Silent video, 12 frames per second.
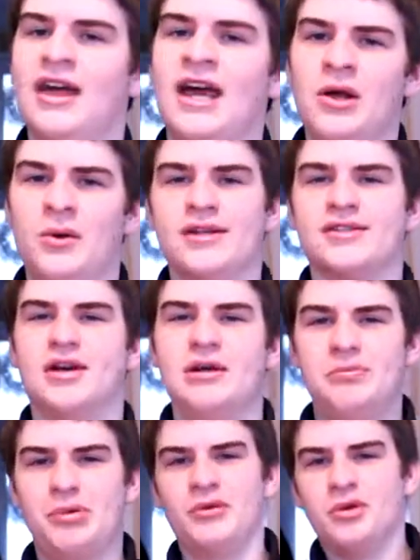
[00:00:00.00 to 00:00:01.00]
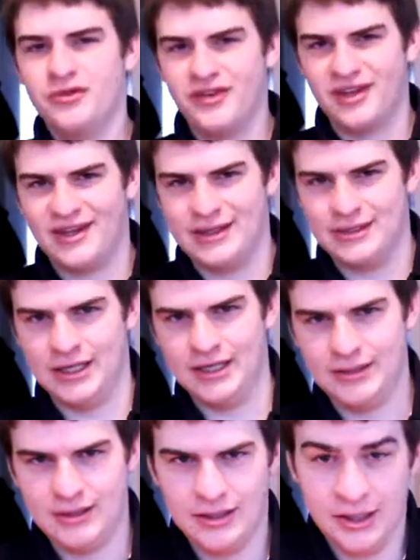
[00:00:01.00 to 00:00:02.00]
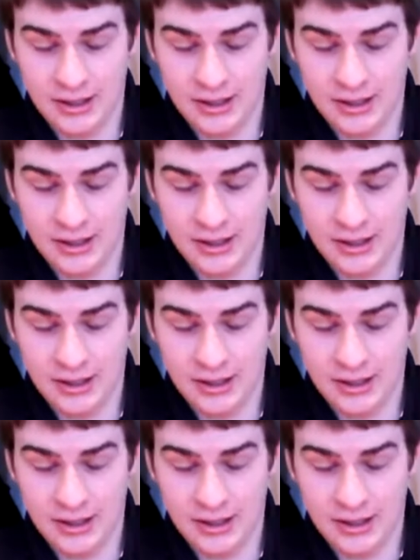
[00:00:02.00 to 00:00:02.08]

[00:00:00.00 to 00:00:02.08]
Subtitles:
Anyway, so I ate Peruvian that night,